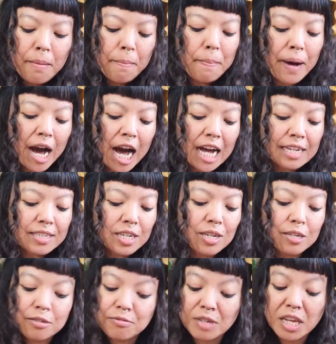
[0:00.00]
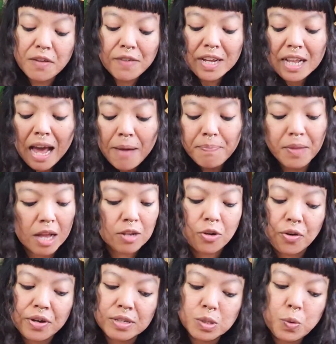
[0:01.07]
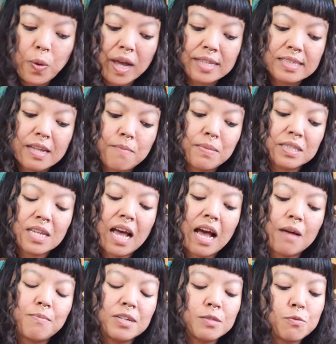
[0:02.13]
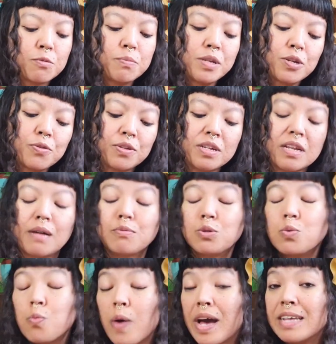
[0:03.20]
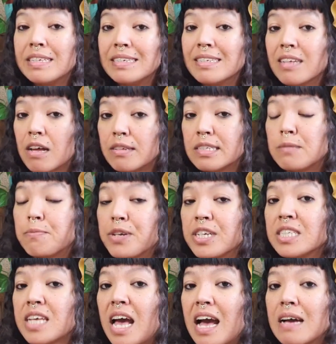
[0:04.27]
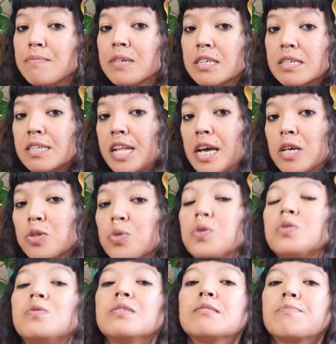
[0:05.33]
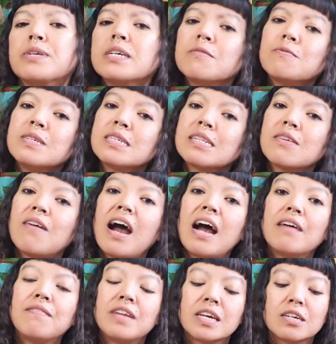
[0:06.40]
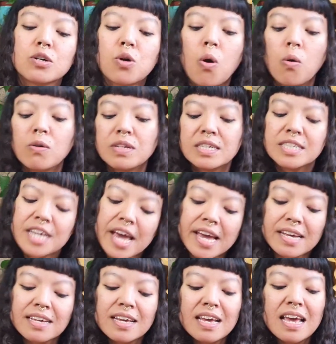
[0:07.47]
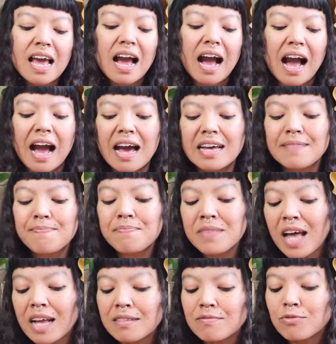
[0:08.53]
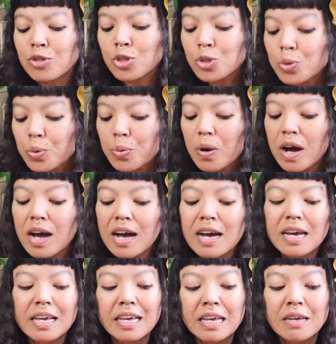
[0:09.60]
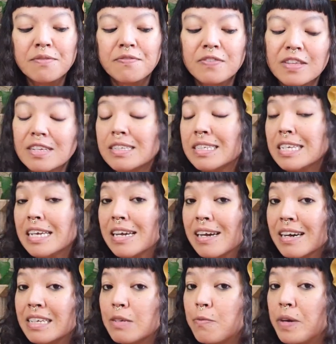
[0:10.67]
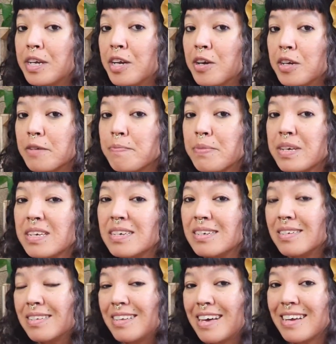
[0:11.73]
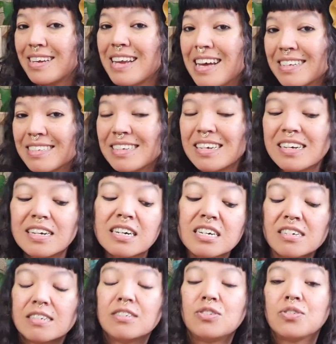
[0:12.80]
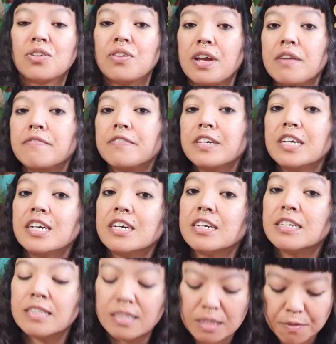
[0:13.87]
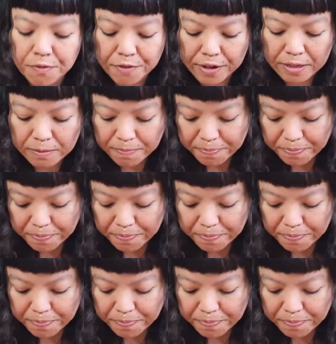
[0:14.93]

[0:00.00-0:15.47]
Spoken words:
But even I'm not going to wear in summertime, it would be good enough to wear this on springtime because like I told you, spring we still have like a coldy day. I'm not sure if this year the weather gonna be like last year because every year is different.